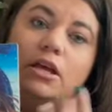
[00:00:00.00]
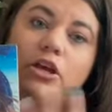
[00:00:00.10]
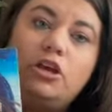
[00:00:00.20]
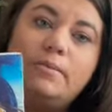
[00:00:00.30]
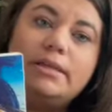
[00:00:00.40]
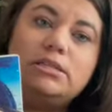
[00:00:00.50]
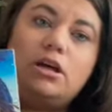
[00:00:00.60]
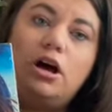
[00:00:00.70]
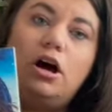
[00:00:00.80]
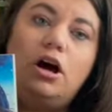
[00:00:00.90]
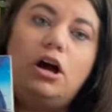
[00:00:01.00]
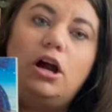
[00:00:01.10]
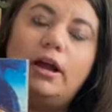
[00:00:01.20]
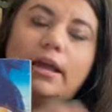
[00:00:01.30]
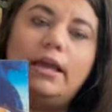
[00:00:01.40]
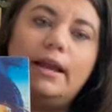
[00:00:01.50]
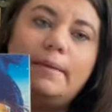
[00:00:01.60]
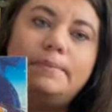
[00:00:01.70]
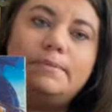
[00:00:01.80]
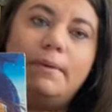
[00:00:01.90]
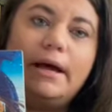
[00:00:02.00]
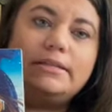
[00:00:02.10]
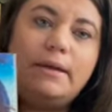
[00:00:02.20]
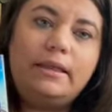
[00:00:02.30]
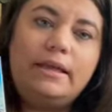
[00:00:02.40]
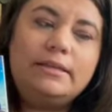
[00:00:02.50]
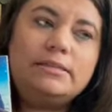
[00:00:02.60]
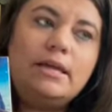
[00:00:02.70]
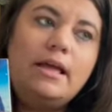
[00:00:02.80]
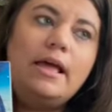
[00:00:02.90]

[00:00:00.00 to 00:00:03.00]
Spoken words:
humans are kidnapped by some aliens,